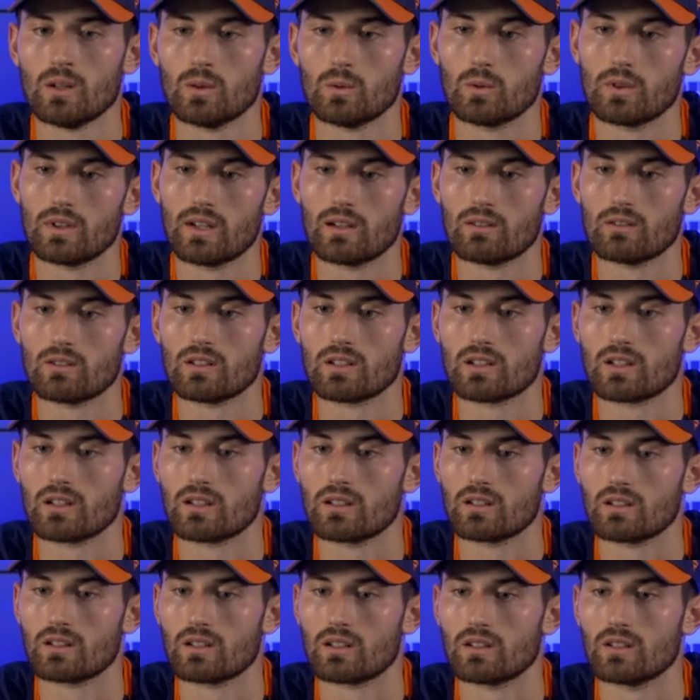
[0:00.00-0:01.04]
whatever
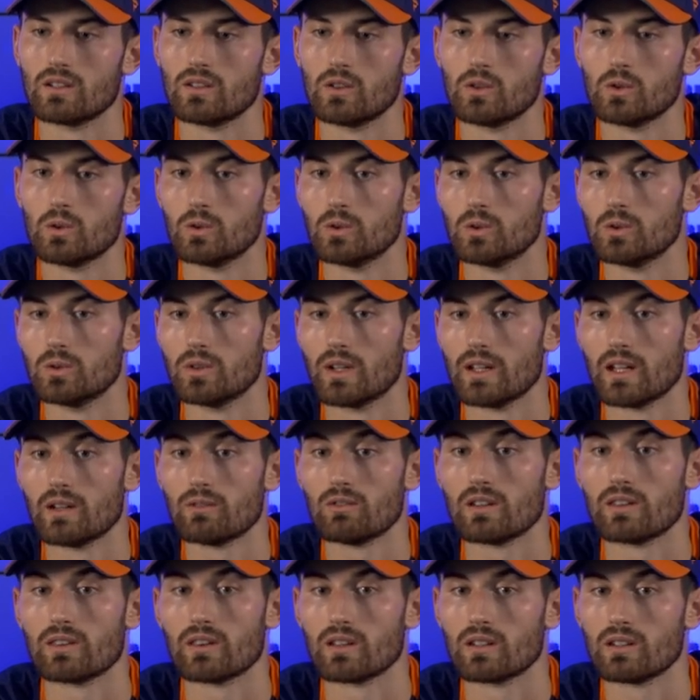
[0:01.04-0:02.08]
can do
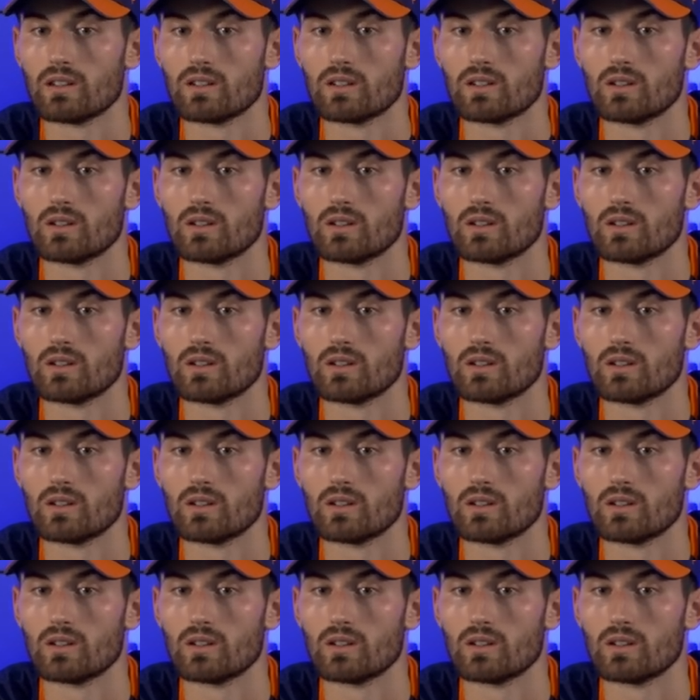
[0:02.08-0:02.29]
everything.